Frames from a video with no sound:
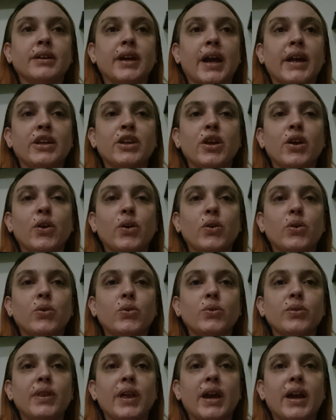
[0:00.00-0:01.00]
I
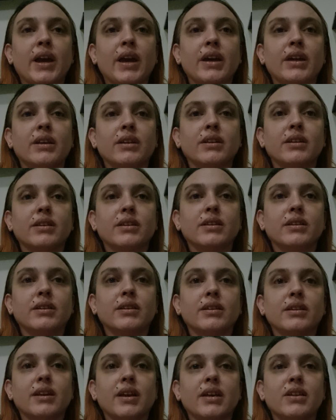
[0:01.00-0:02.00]
know that
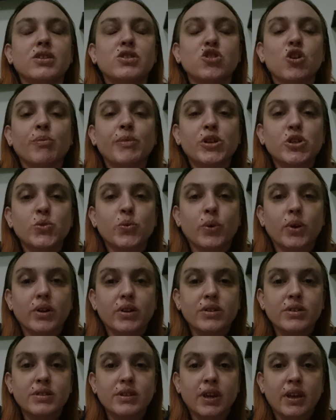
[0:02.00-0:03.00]
it's so much
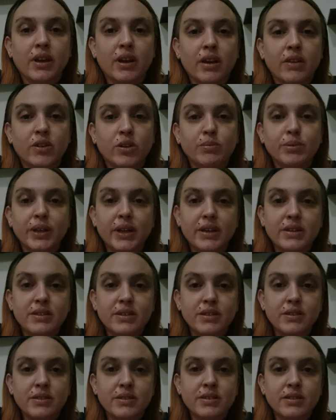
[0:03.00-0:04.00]
worse in other
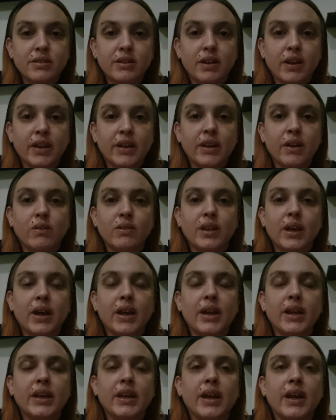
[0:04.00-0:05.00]
places. I know
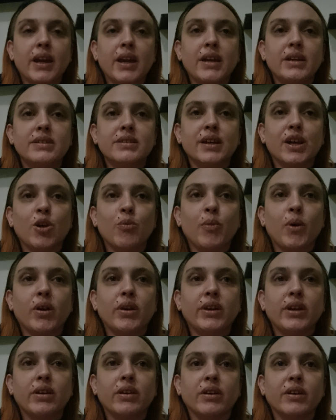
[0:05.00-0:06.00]
that. And I hate to come
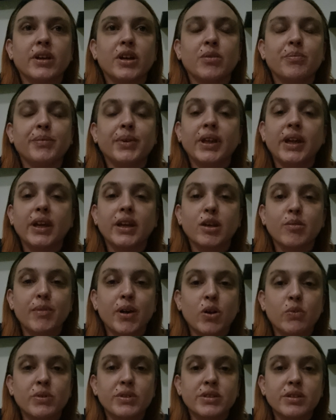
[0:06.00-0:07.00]
on here and complain
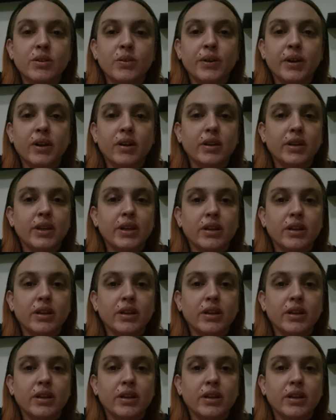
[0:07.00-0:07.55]
about what's going on